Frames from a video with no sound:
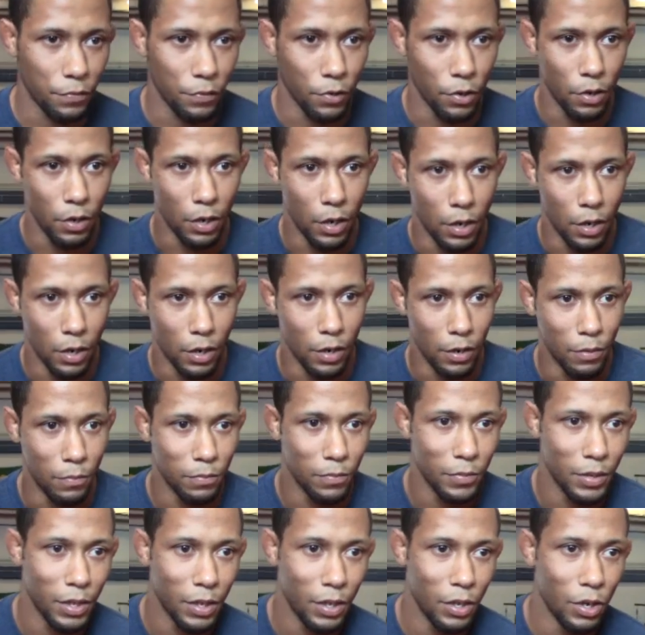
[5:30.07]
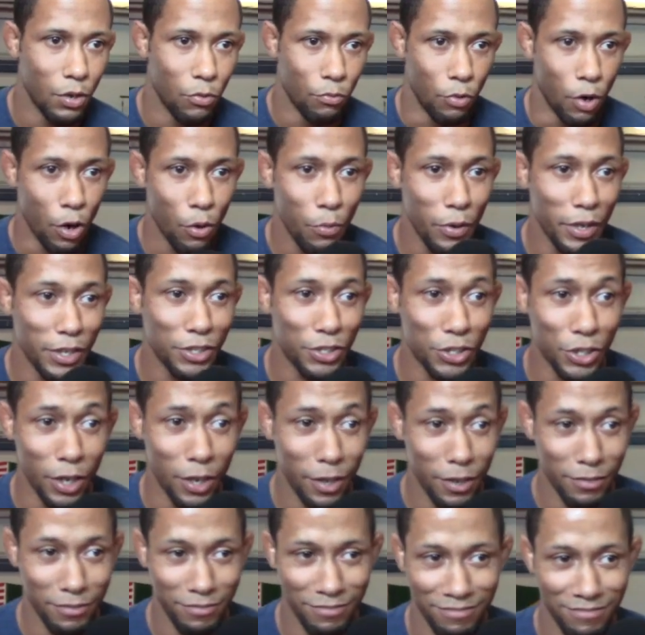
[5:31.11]
for um, Roman
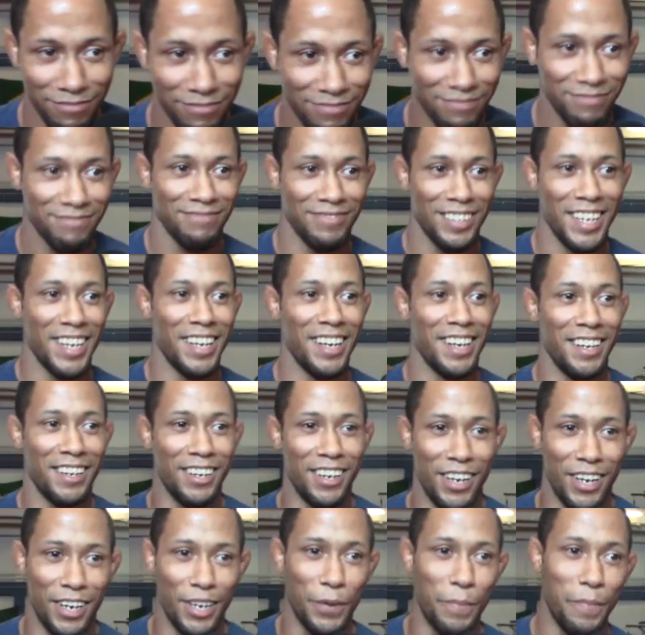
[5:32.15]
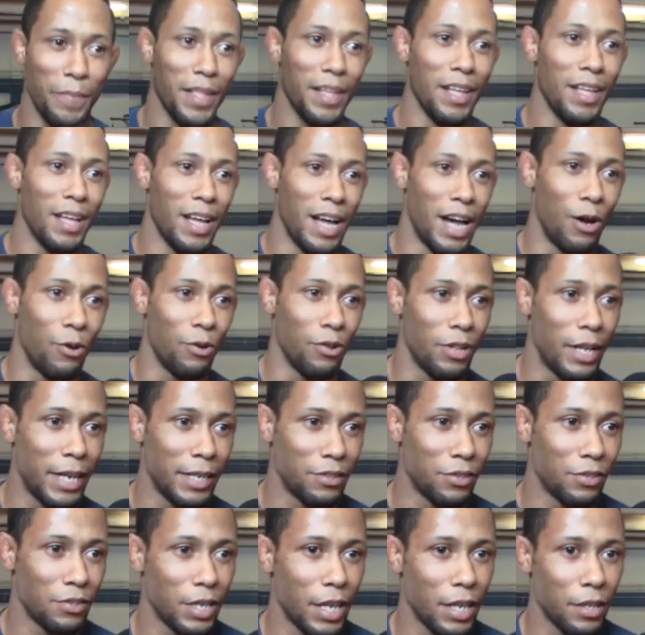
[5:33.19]
Show, and uh, I would like
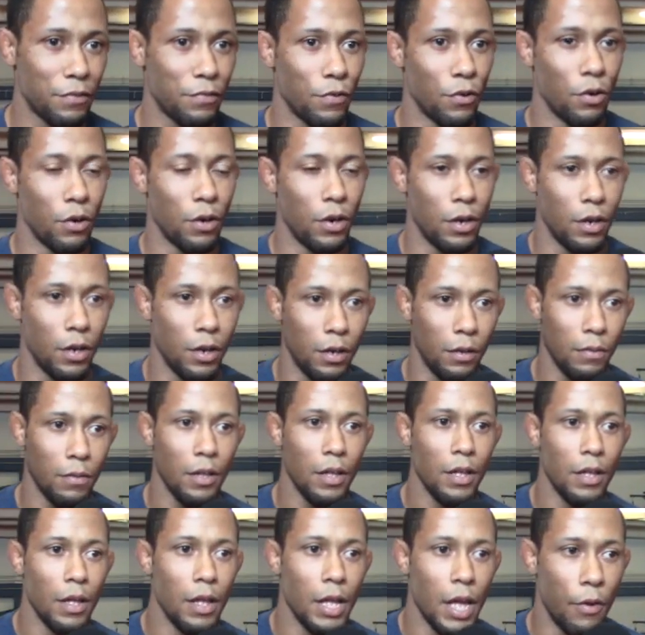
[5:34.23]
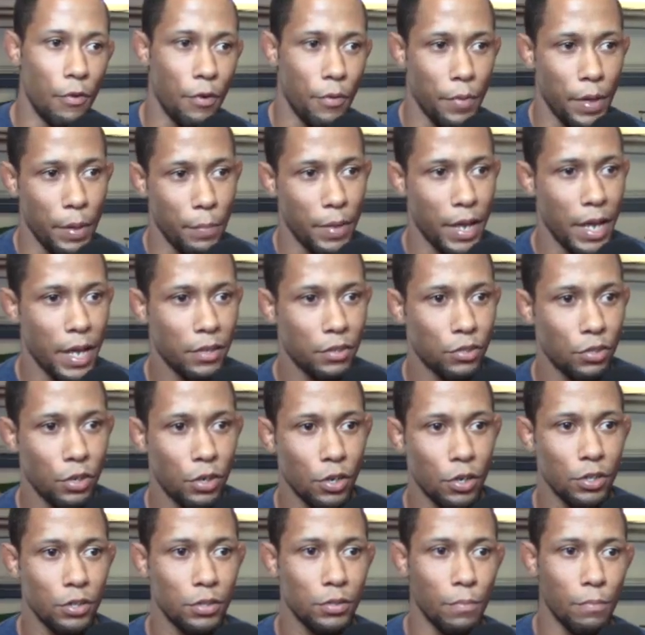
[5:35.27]
to thank for uh, M M A
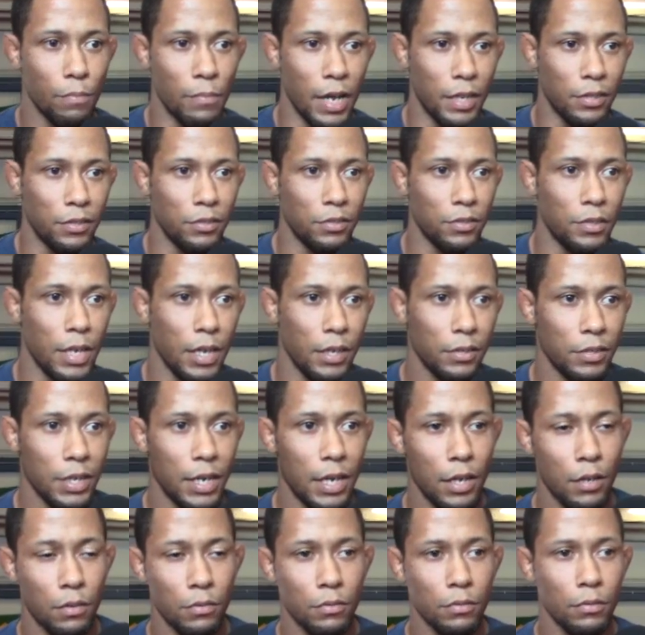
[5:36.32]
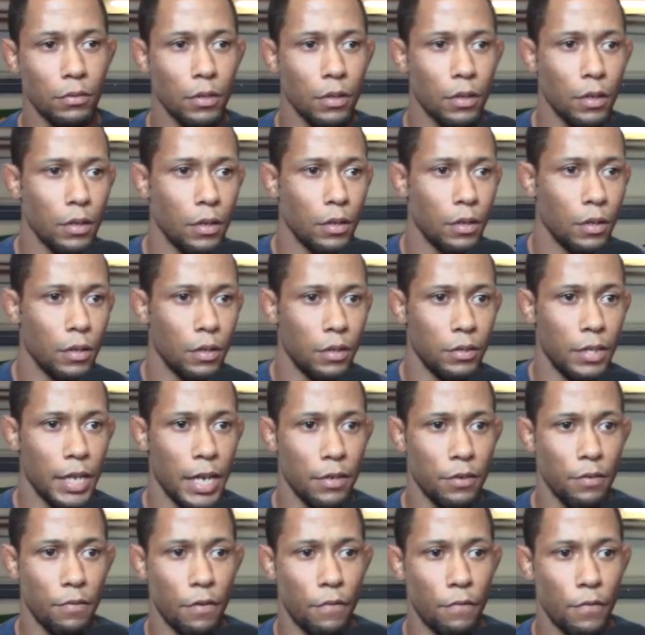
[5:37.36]
Masters, Master Sazan,
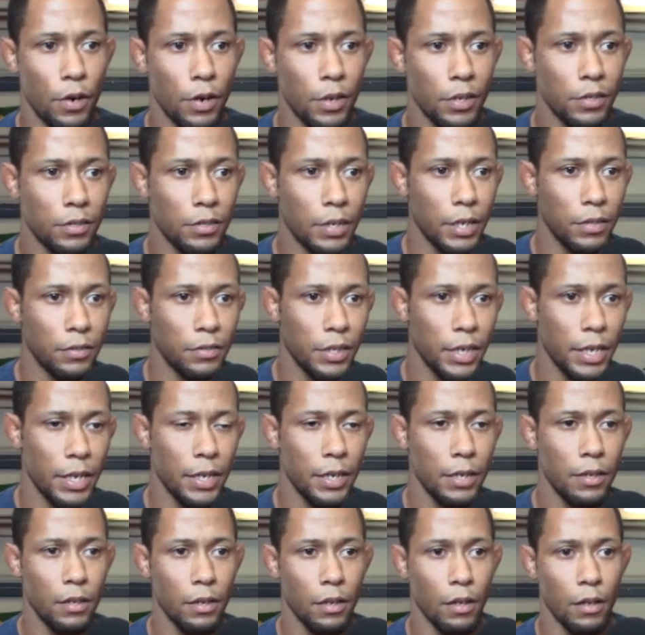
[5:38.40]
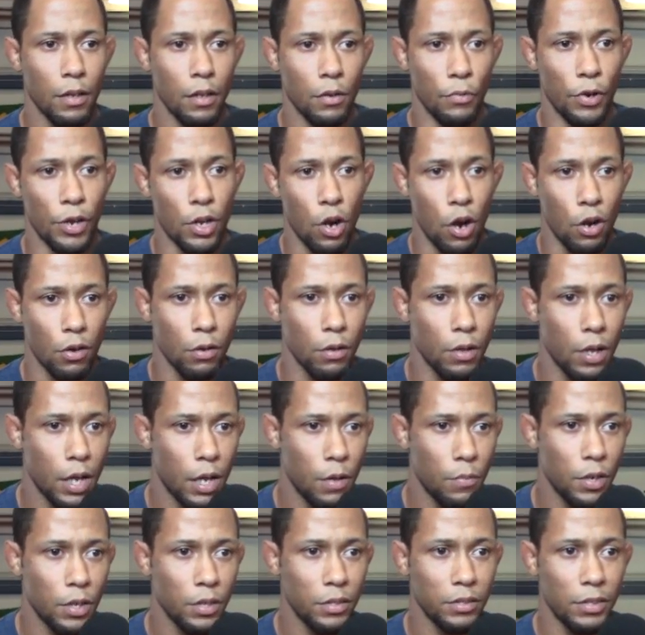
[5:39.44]
Daniel Rivera Sensei, Ricardo
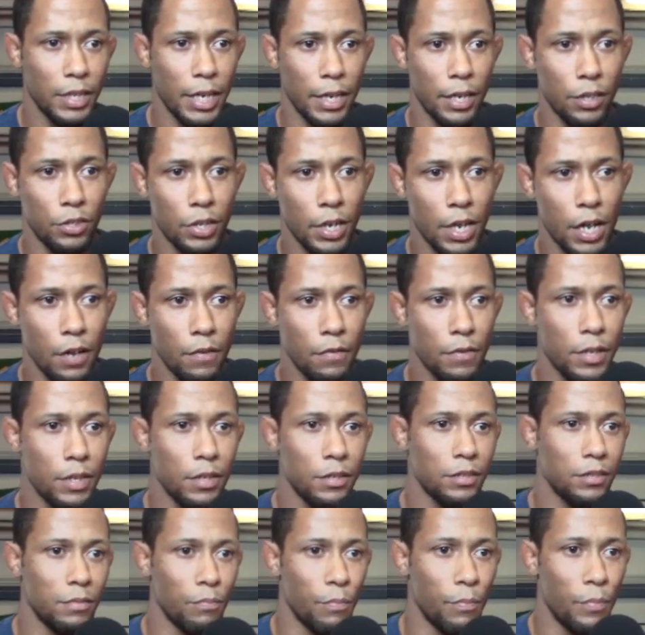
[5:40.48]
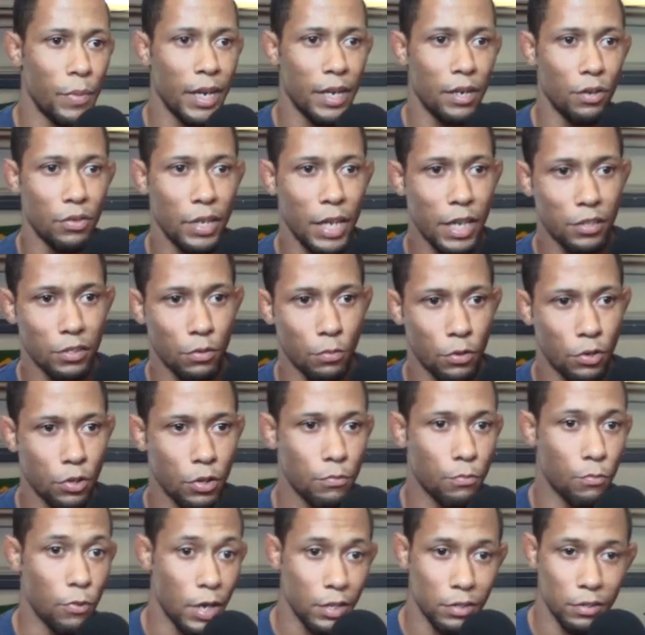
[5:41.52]
Lamas, Danny Chavez, Michael Nace, a good
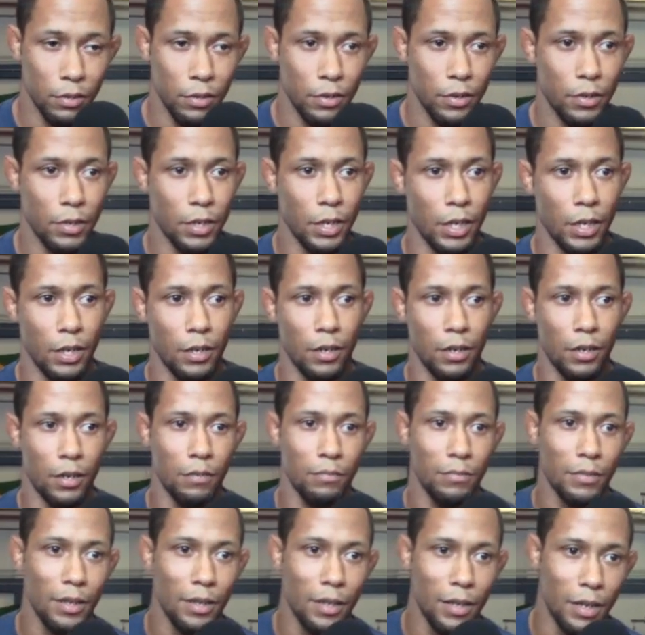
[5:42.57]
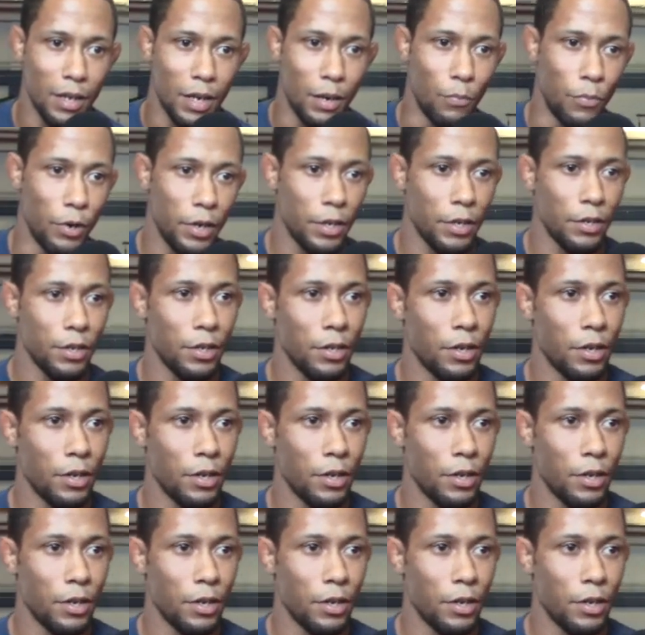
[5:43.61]
wrestler, and uh, I'm ready to